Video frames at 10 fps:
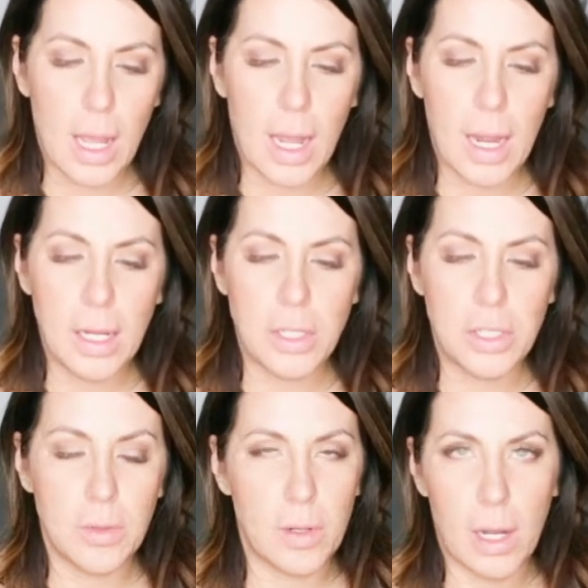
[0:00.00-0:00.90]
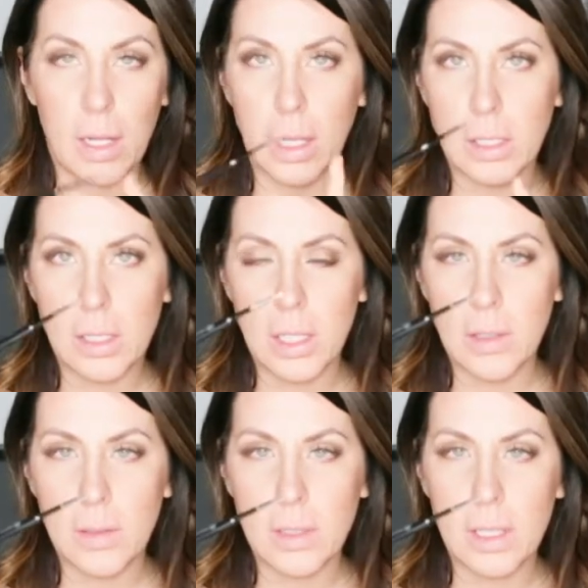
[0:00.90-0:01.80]
I do not like to
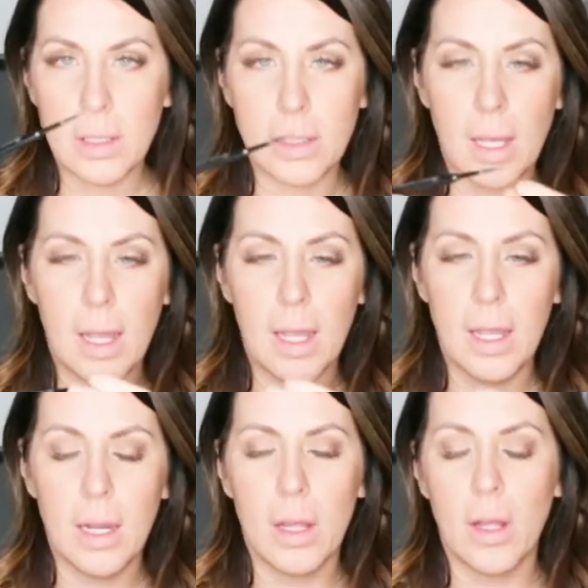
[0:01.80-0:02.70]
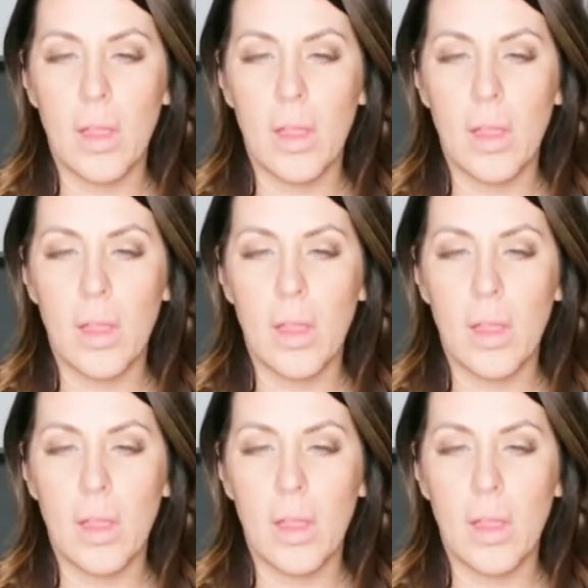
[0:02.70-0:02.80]
use this side.